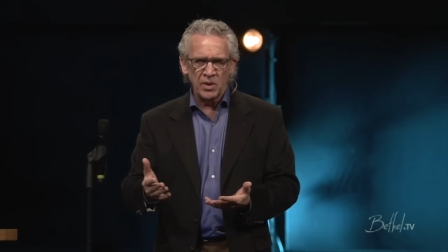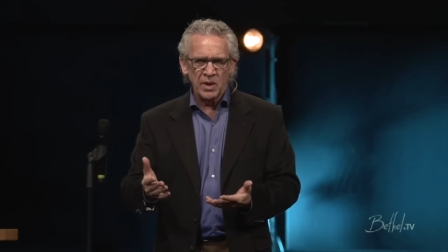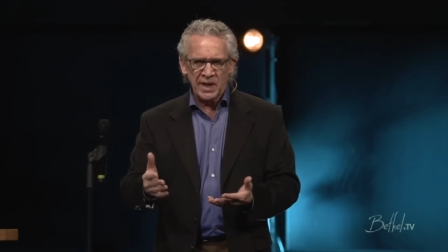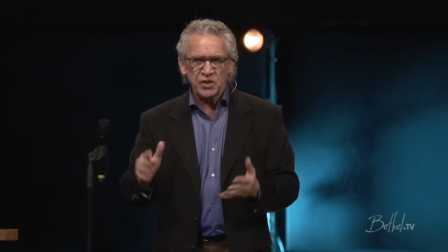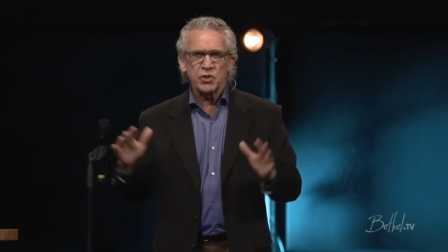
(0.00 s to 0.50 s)

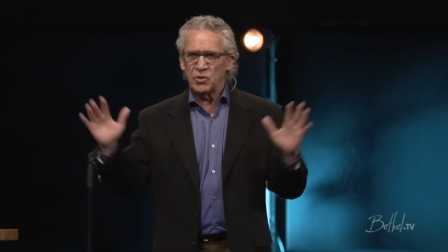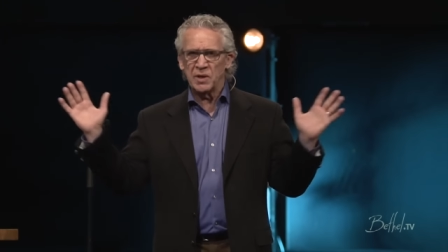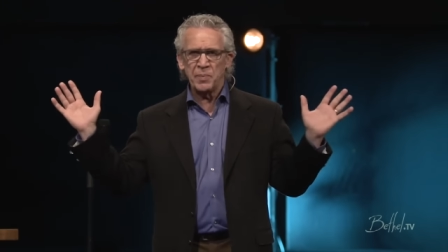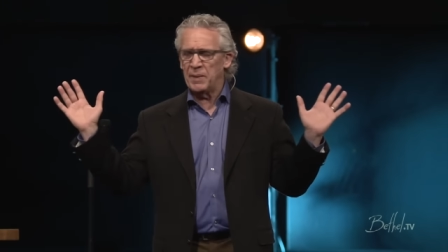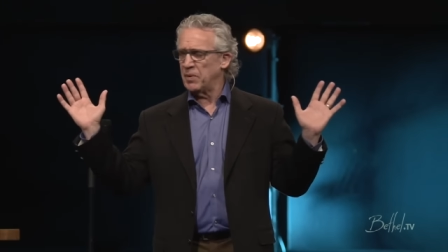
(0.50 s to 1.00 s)
It's certainly
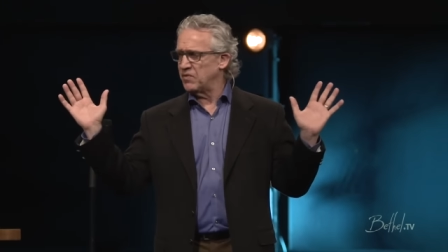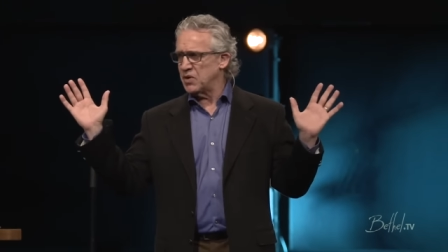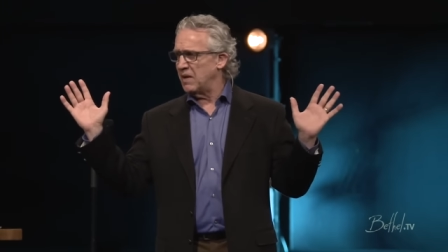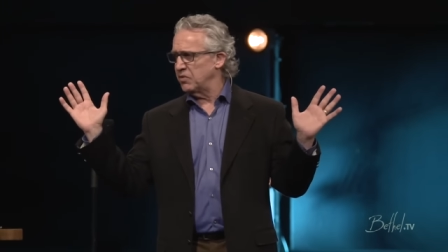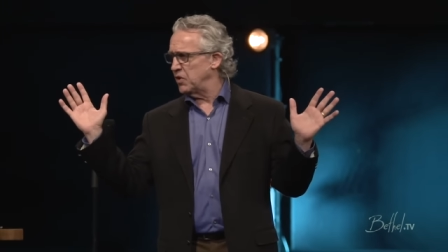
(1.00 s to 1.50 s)
people have
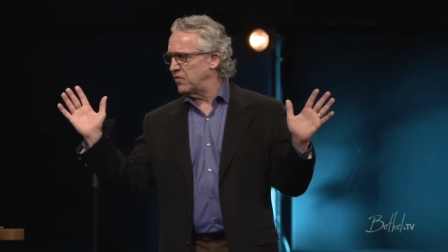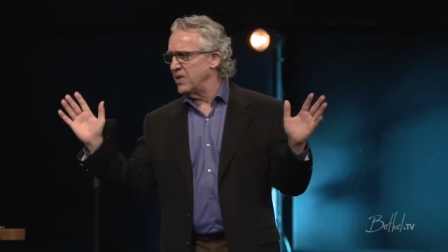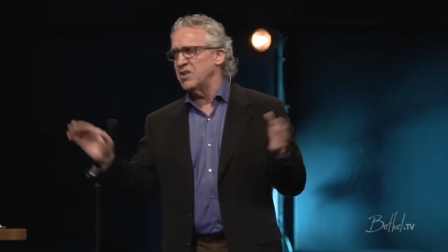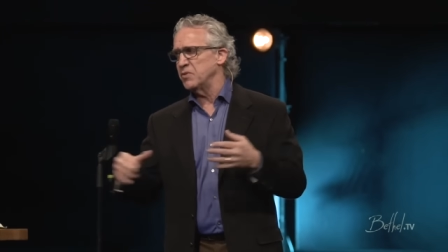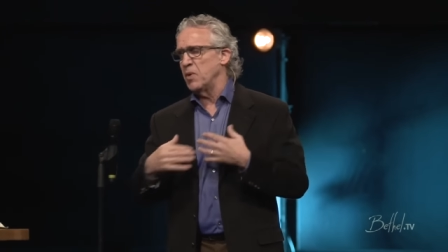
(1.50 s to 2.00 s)
traveled there for
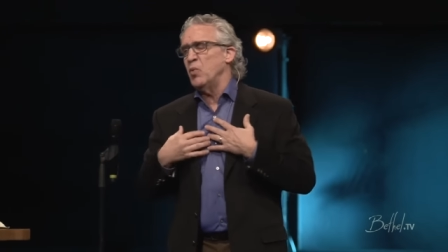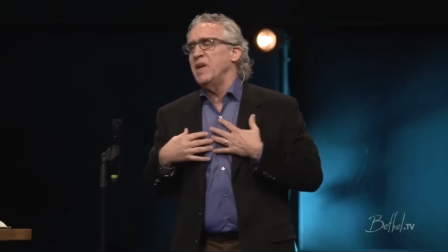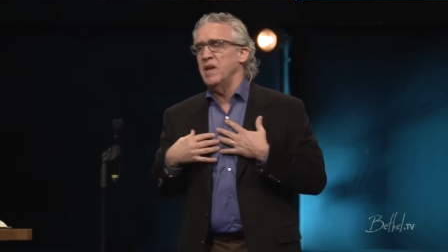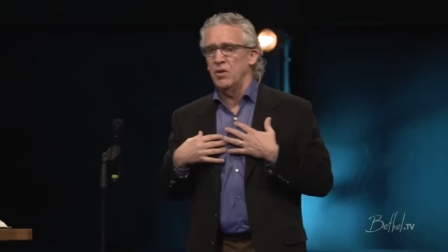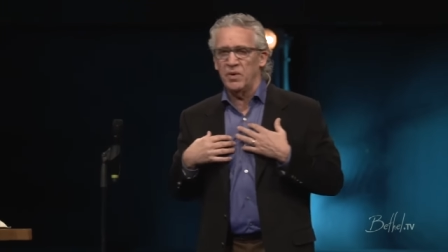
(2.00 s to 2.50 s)
years, but we
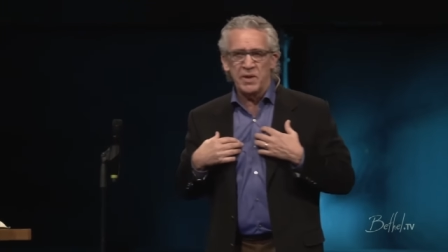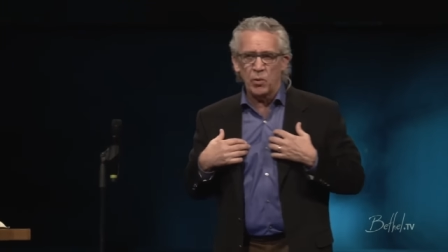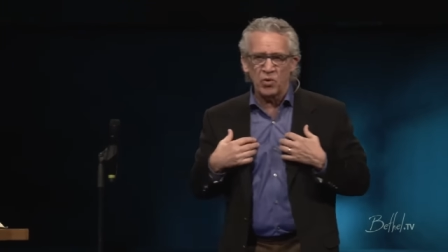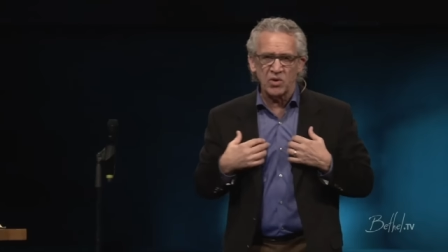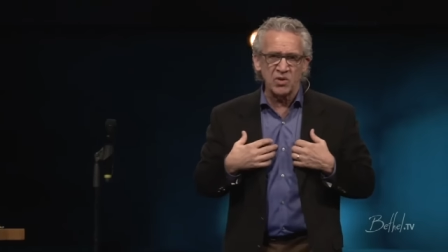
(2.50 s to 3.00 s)
didn't know it. They
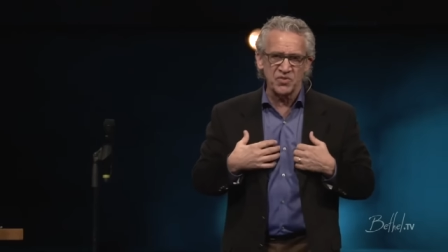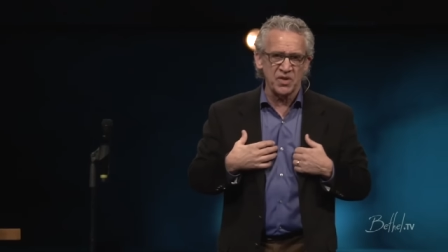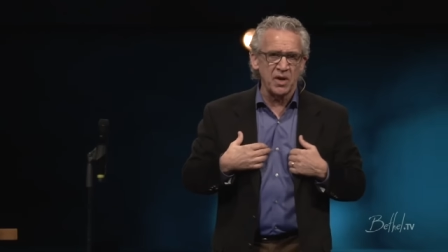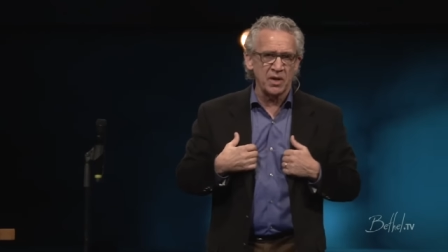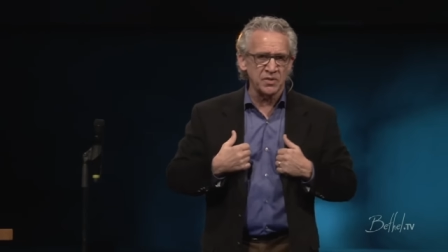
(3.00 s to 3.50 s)
weren't close to
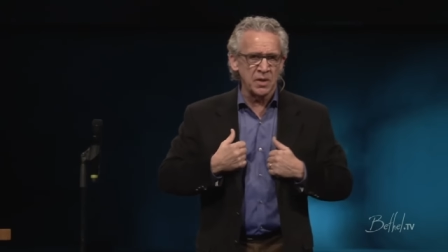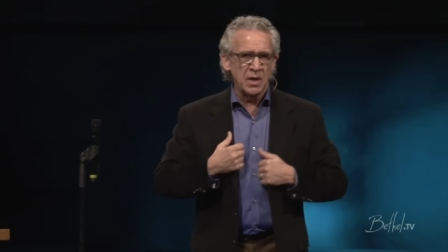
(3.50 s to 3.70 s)
us.